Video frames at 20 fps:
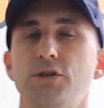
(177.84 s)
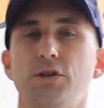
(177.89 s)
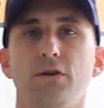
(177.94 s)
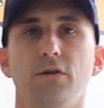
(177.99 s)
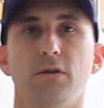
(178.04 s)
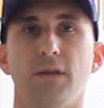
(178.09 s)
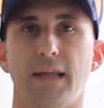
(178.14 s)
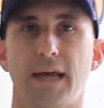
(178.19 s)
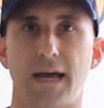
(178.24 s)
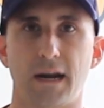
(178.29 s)
making
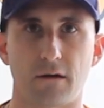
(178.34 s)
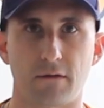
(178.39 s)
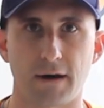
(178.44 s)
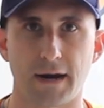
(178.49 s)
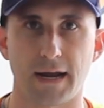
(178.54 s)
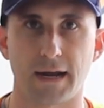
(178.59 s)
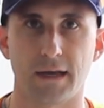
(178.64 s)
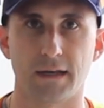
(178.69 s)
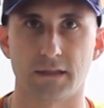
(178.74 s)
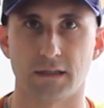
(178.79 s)
sure your ladder
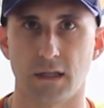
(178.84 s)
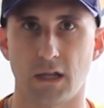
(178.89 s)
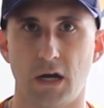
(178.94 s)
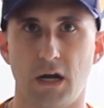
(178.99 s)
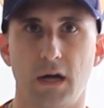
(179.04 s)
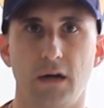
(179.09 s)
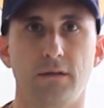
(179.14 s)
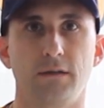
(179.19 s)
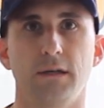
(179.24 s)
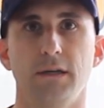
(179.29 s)
rack is
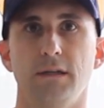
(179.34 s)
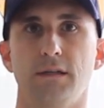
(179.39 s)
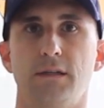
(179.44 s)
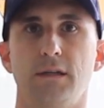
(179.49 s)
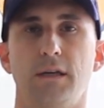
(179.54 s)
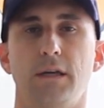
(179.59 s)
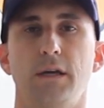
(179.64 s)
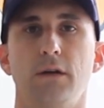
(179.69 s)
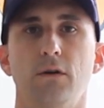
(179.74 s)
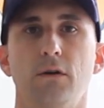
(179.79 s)
locked
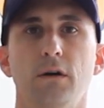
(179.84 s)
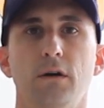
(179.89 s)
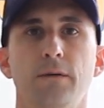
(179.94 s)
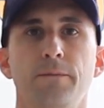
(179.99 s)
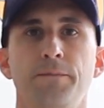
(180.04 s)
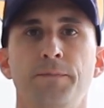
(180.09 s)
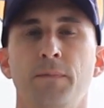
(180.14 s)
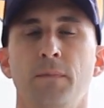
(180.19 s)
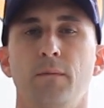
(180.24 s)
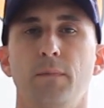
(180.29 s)
and
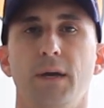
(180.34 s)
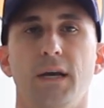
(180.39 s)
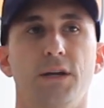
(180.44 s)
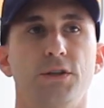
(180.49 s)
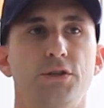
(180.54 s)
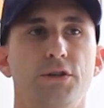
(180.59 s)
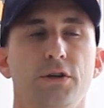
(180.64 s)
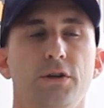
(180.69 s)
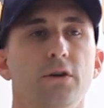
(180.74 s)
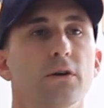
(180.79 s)
secure,
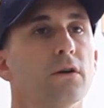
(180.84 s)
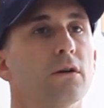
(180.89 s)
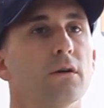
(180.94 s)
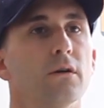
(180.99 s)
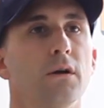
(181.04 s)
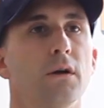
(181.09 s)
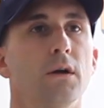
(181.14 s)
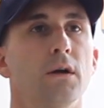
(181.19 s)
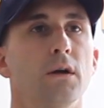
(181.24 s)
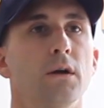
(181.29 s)
making
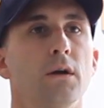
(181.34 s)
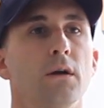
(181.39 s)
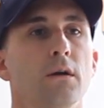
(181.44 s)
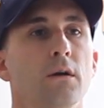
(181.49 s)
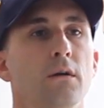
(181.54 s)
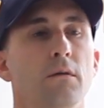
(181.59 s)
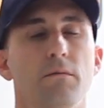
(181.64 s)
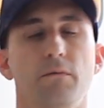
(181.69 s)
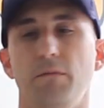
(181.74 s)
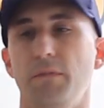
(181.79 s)
sure
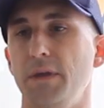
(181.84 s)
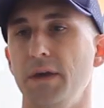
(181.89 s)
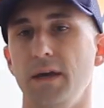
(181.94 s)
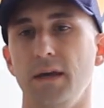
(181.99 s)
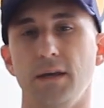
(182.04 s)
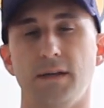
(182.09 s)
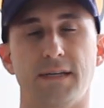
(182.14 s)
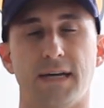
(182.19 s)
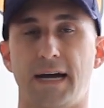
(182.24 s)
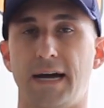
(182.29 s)

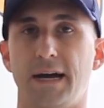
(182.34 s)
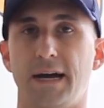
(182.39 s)
the